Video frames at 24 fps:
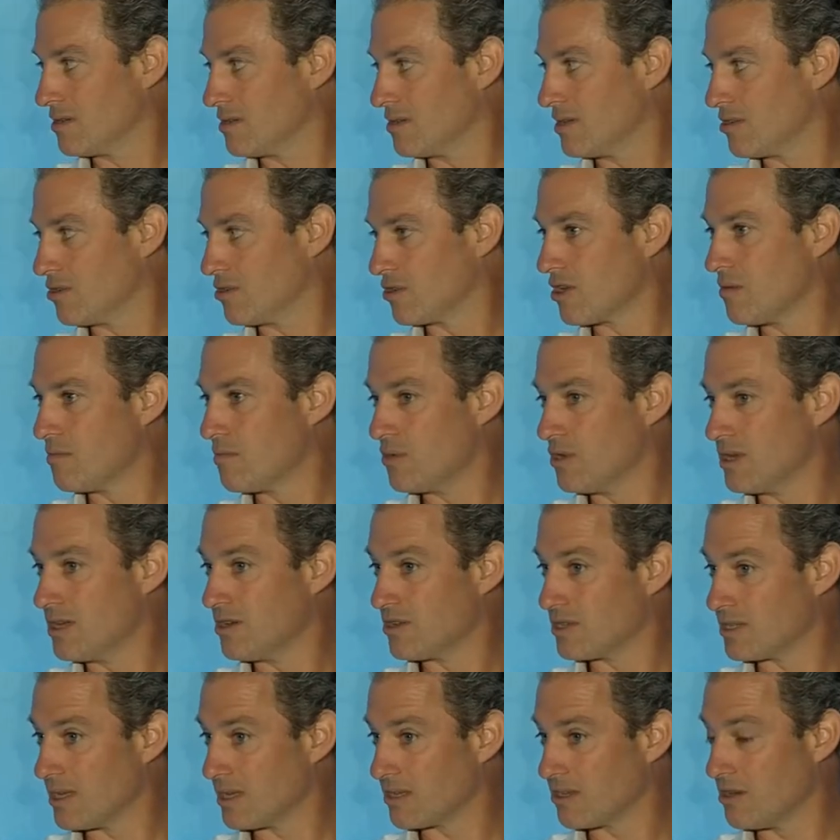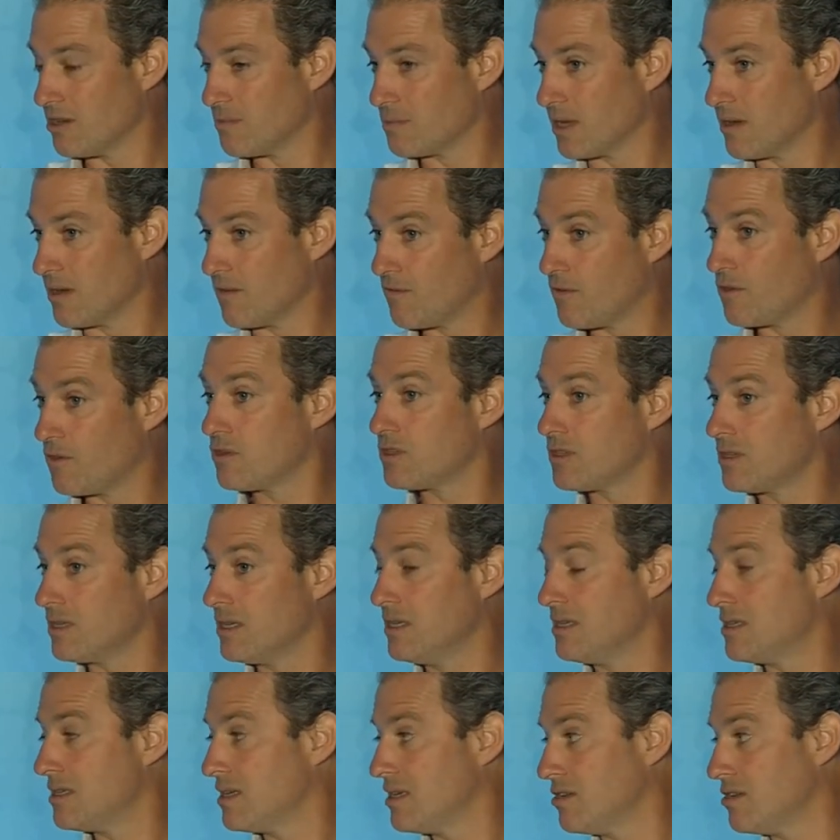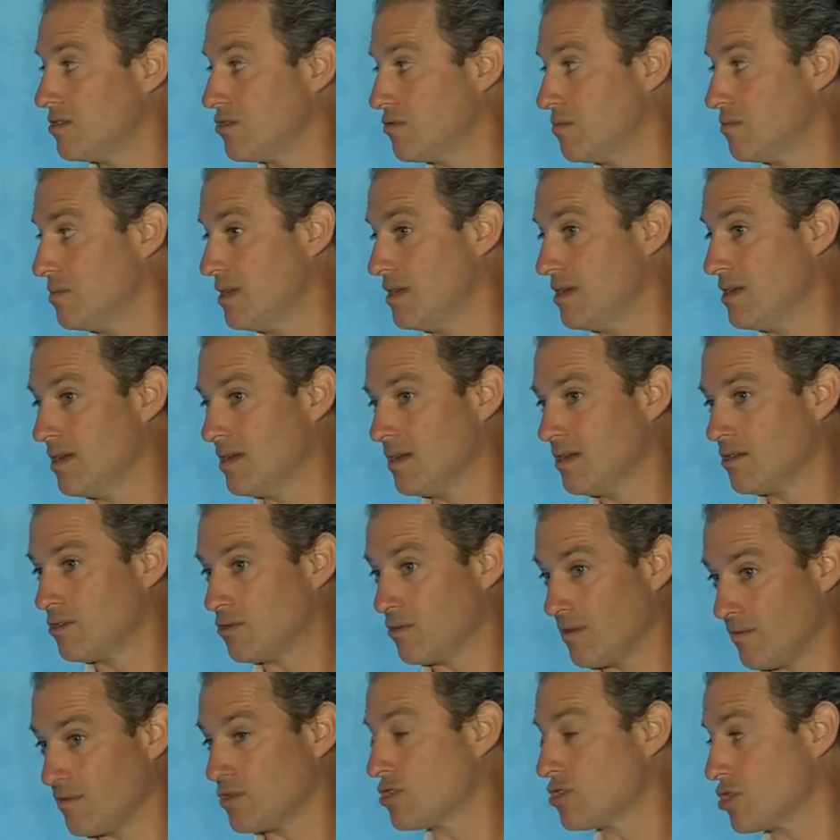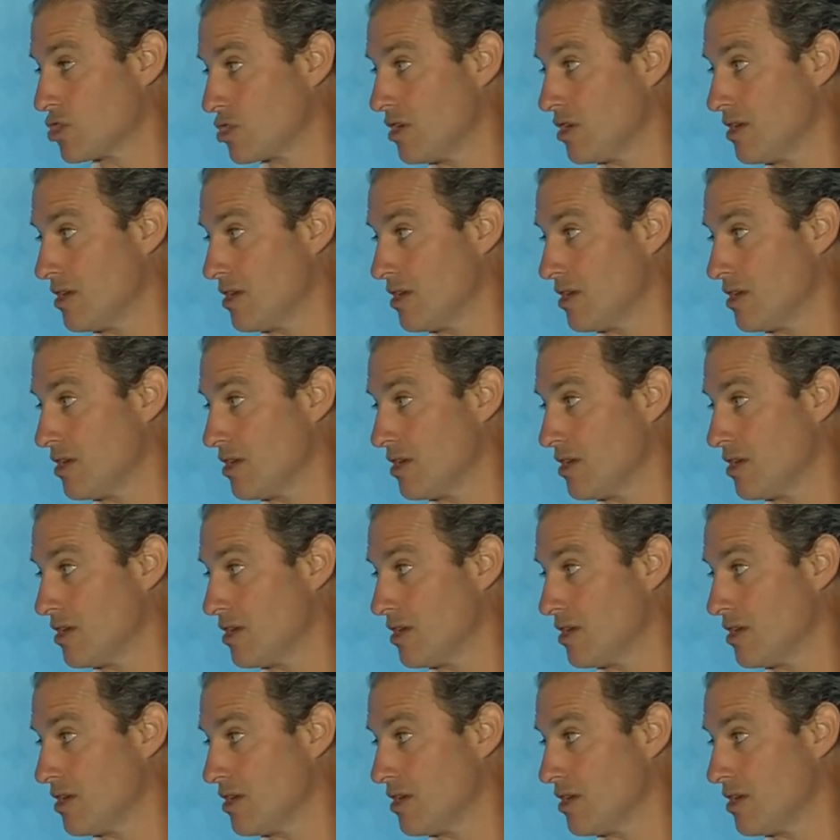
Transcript: that a company, a startup, can first intend to have a social